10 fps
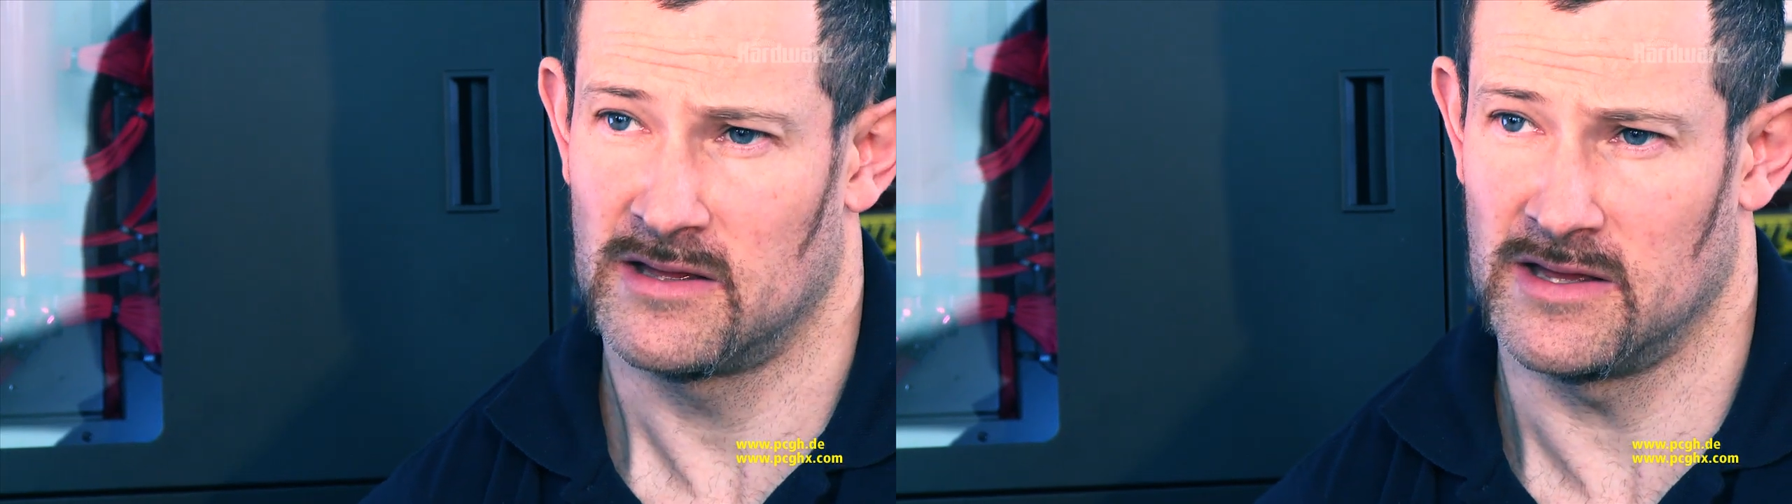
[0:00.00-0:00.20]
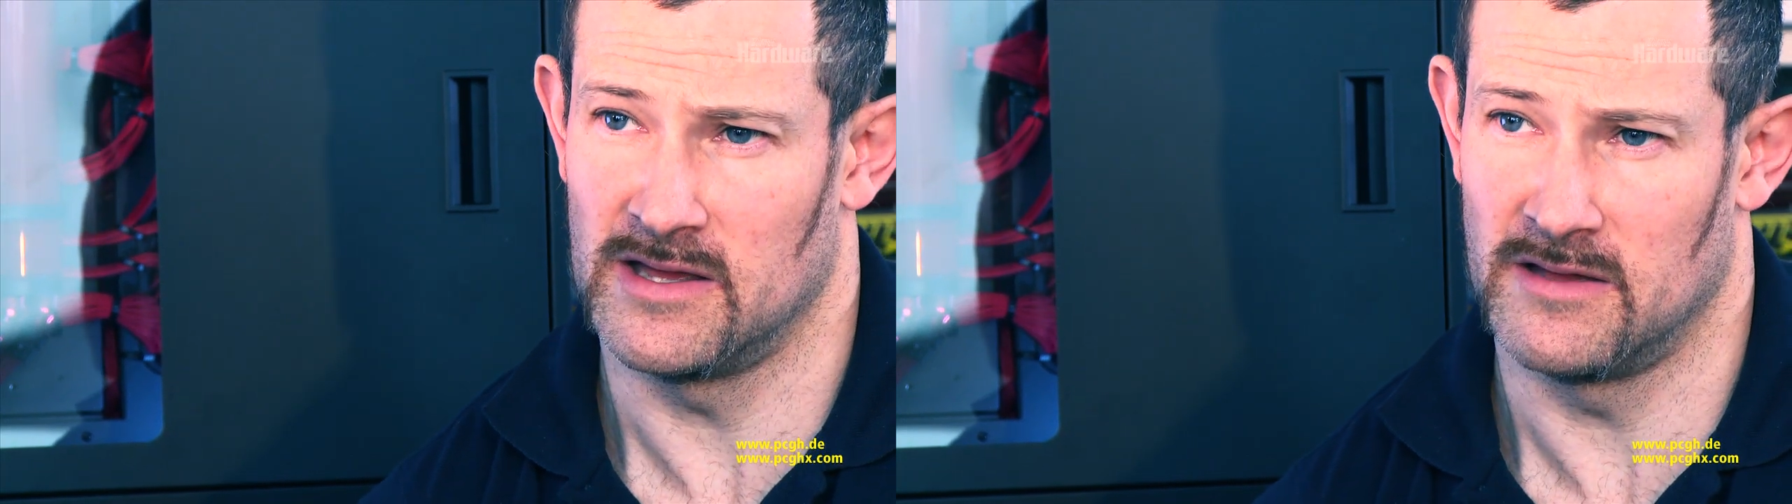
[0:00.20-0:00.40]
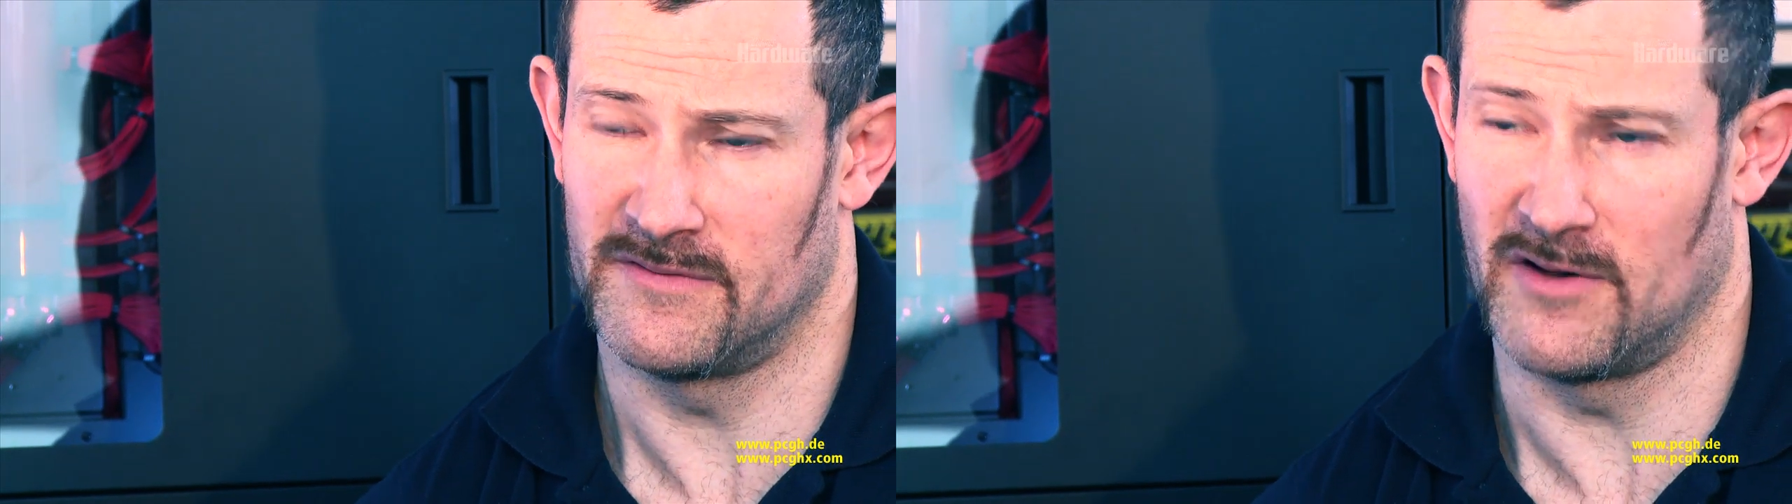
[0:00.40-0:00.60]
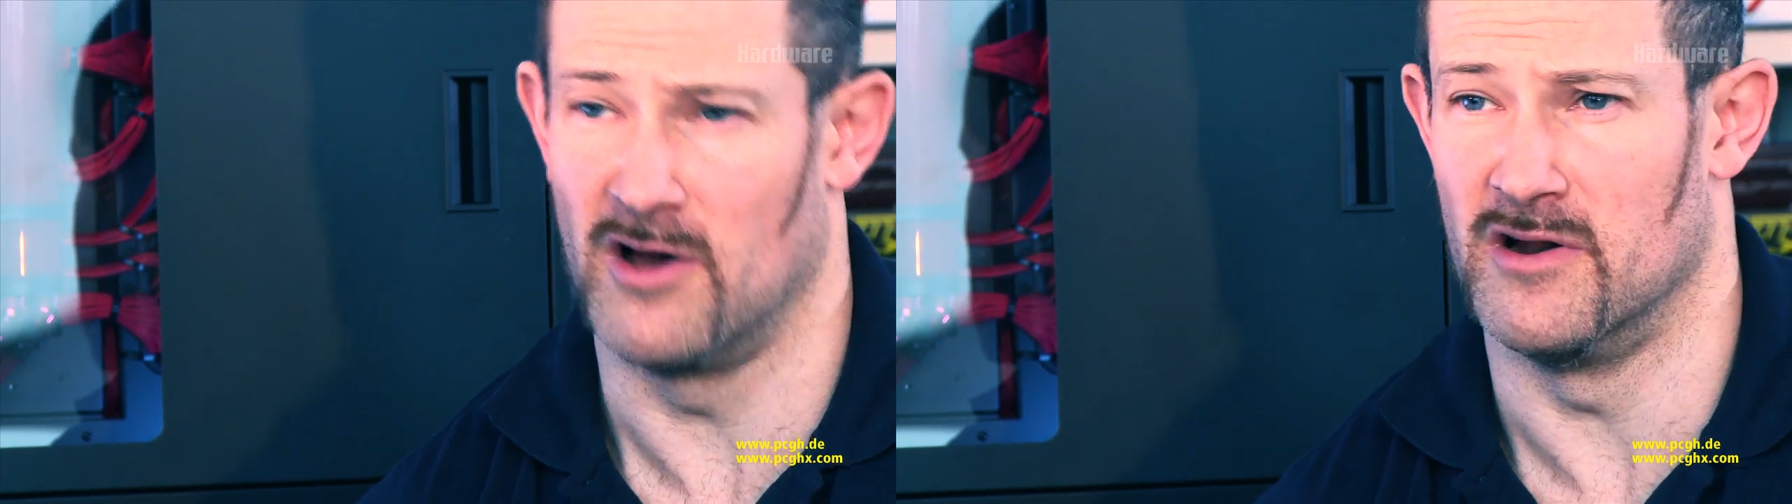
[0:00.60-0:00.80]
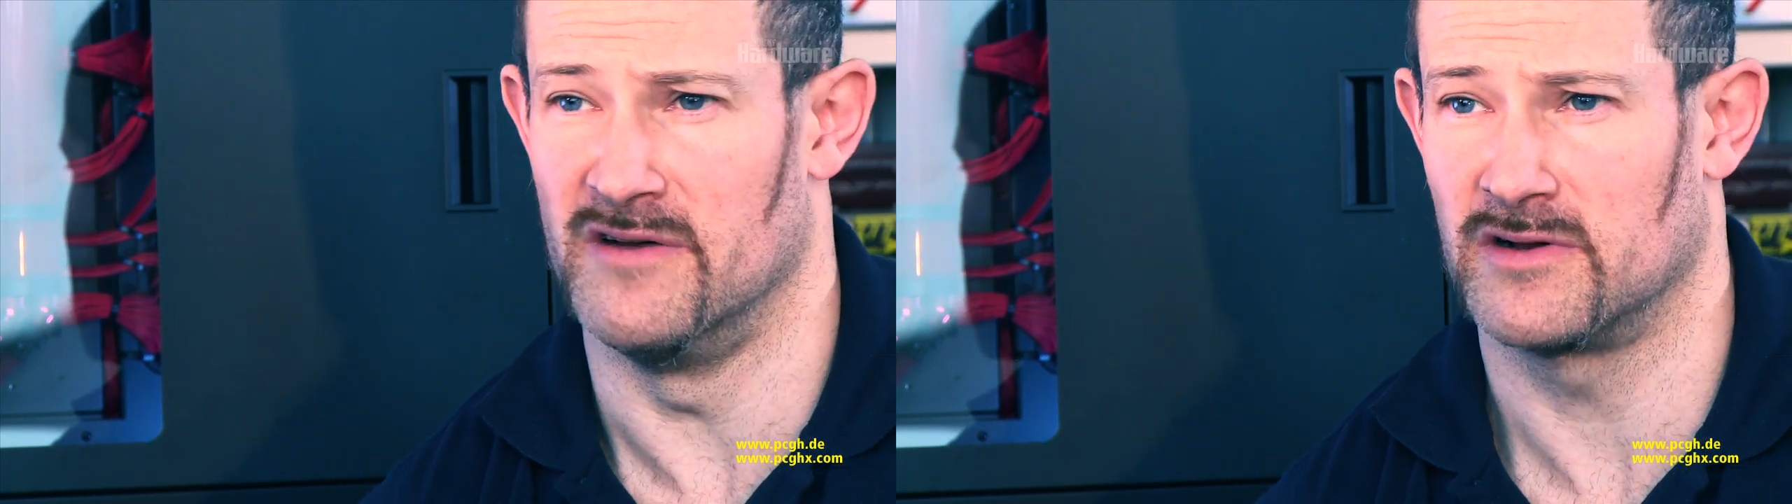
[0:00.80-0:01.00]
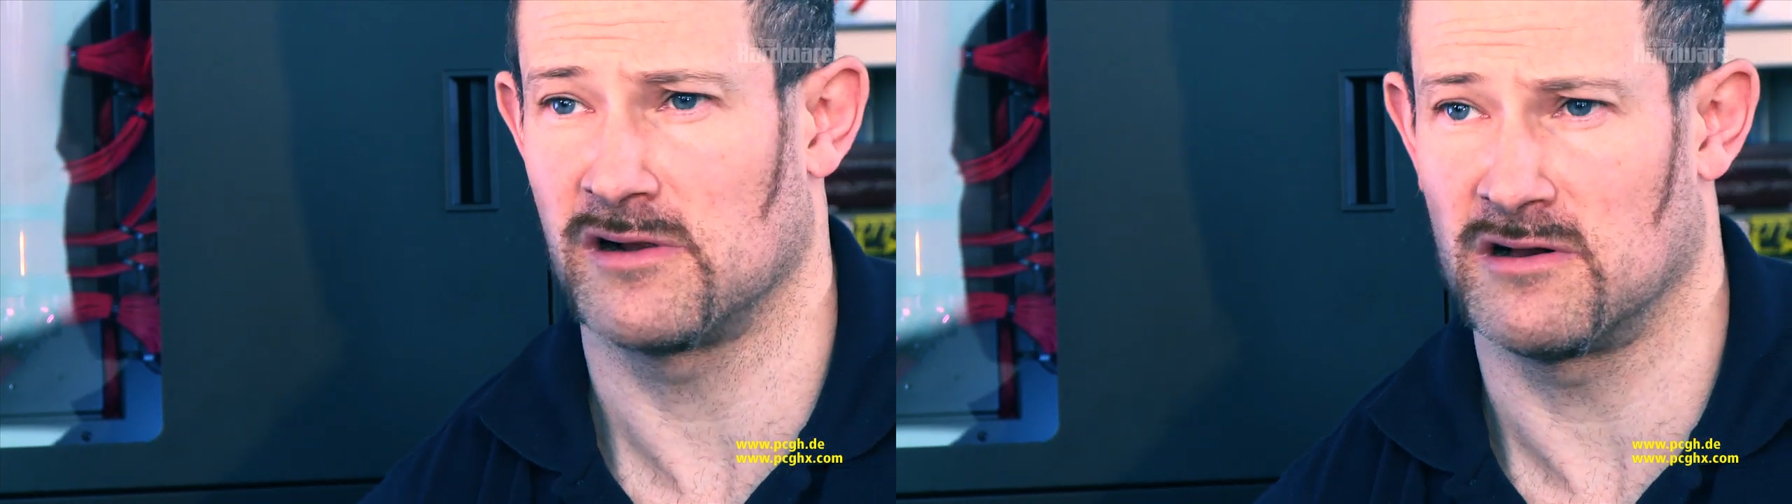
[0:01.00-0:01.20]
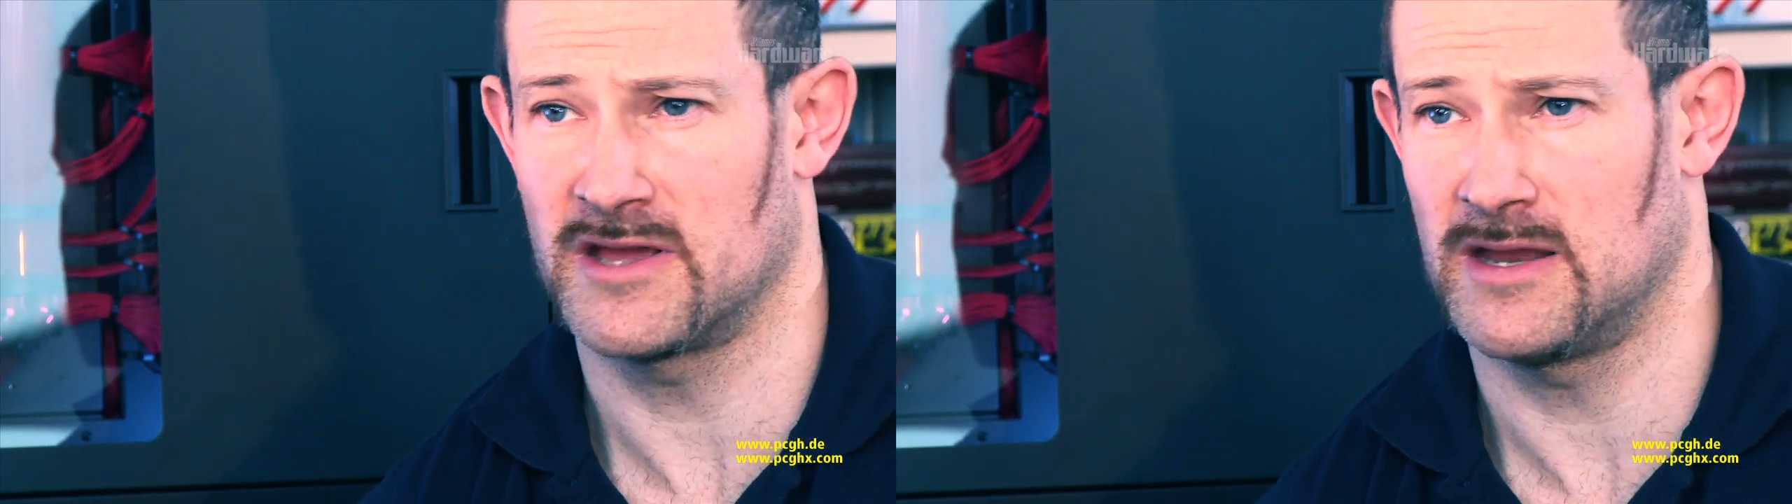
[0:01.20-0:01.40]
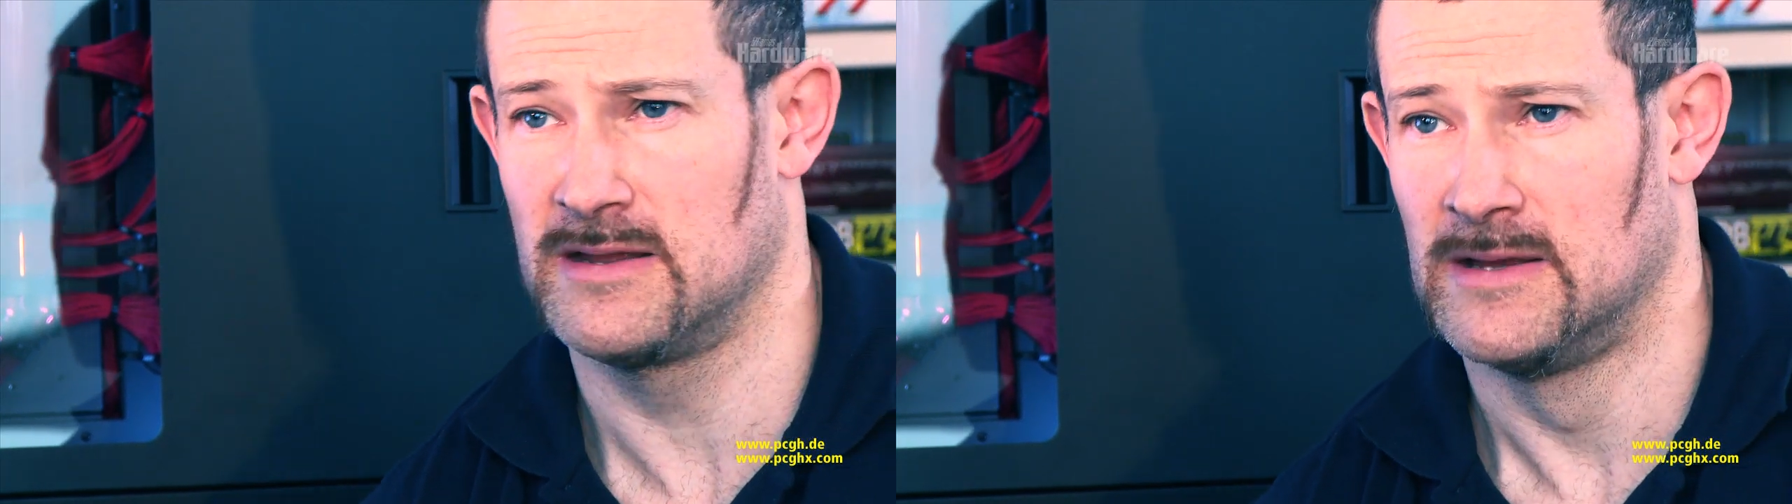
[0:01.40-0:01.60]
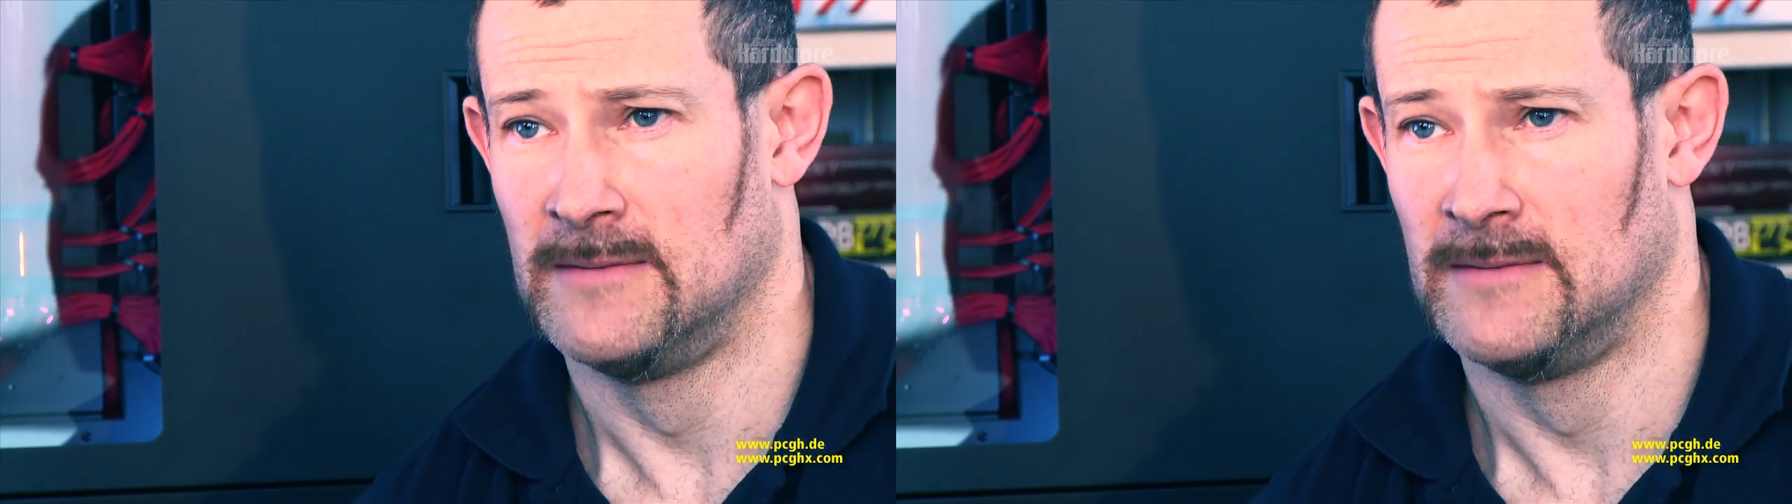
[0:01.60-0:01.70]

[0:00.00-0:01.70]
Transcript: for overclocking.